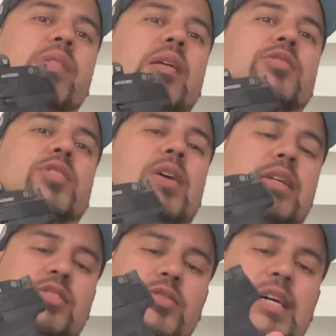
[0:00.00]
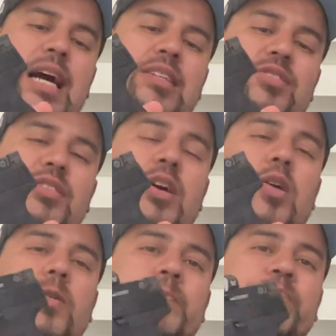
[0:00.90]
So as you guys
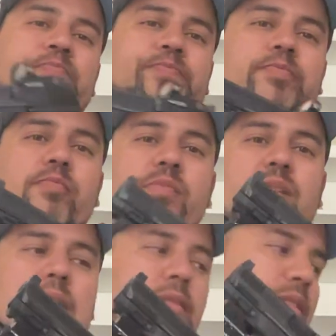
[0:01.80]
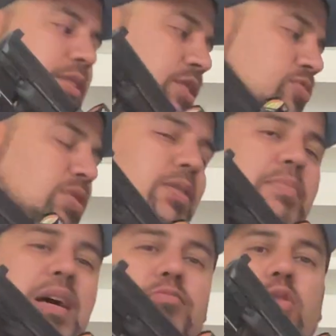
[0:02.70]
know, this is one of
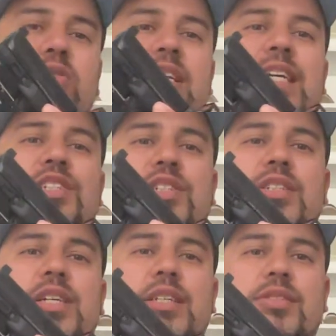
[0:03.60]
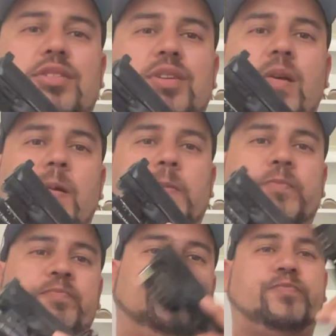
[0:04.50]
my rotation guns,
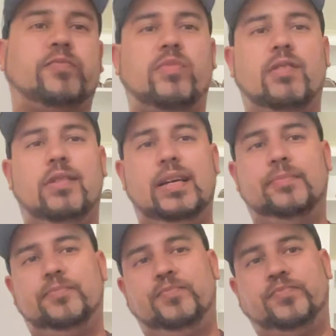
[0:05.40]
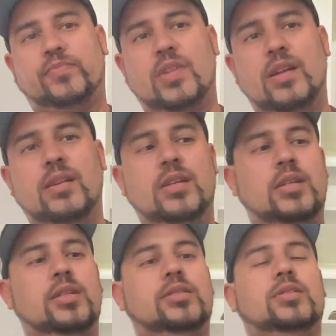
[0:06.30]
right?
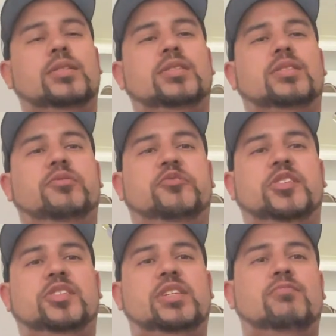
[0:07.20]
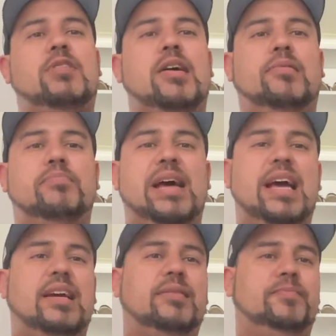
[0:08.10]
So this is the 15 round
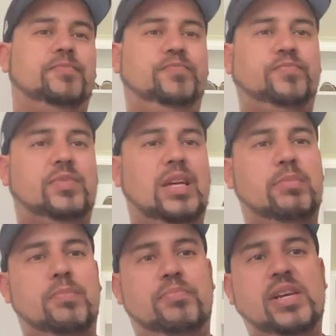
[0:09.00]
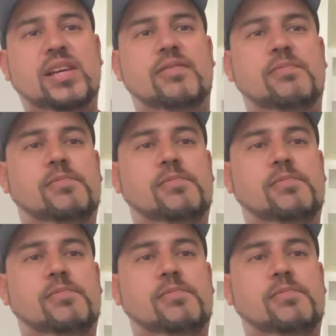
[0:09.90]
mag M&P.